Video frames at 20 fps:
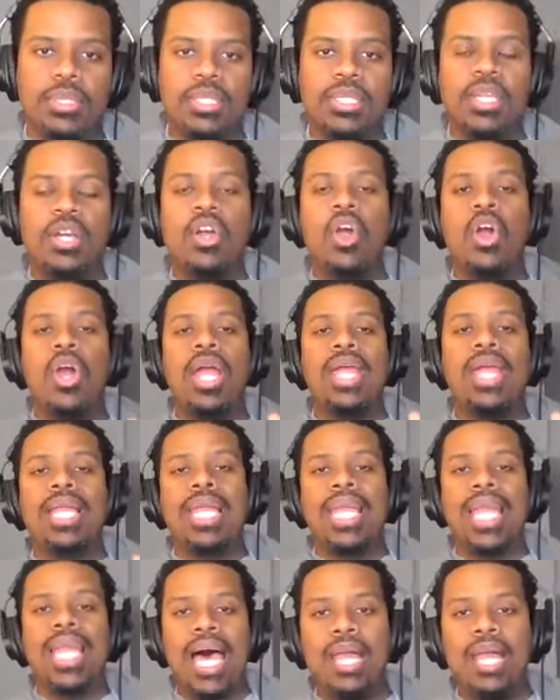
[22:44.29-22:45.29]
There are a
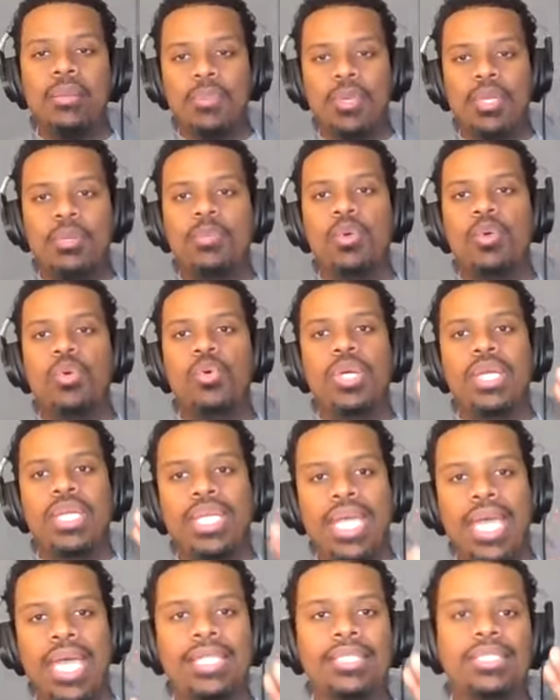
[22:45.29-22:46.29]
lot of people who
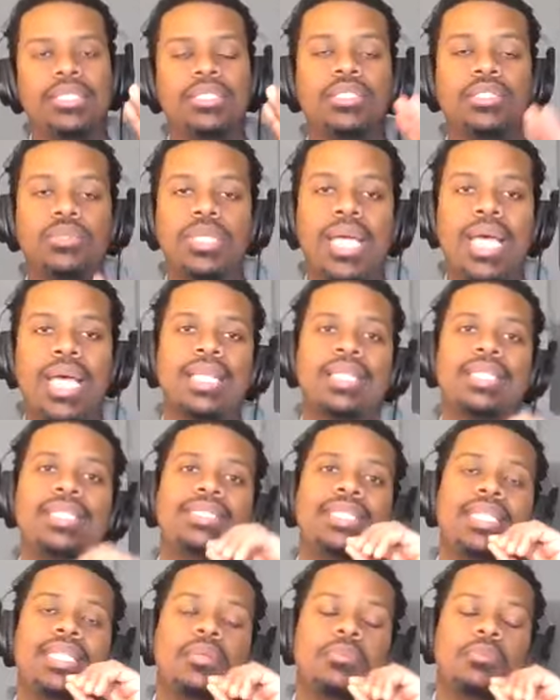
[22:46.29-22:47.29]
engage the student
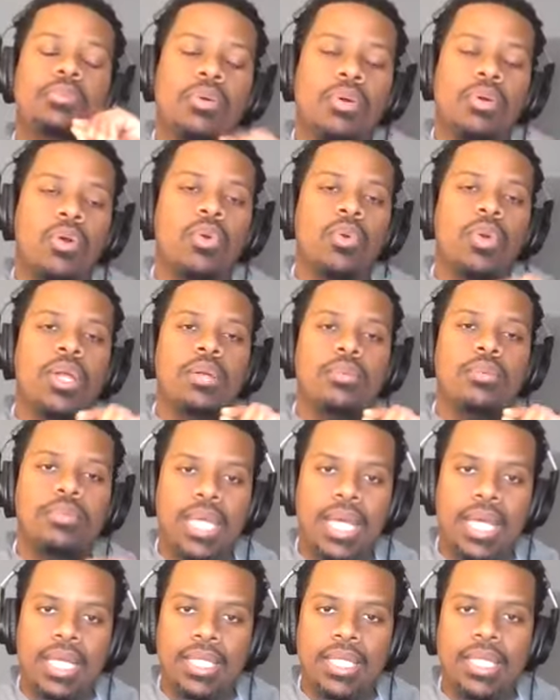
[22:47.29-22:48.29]
athletes in the program
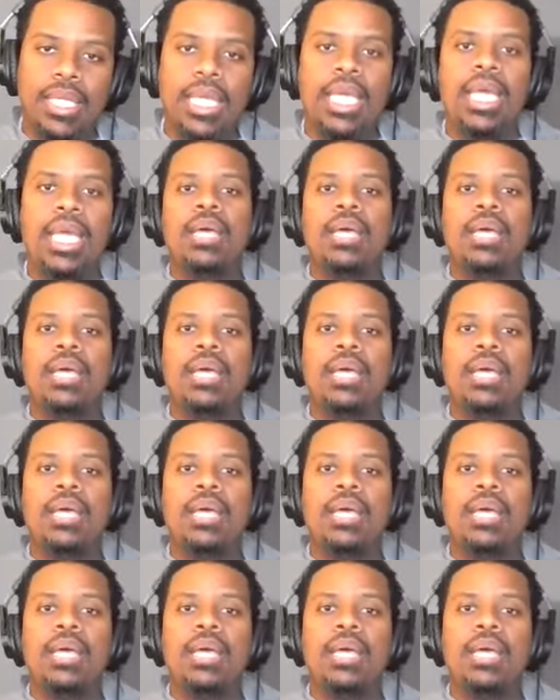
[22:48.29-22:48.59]
daily.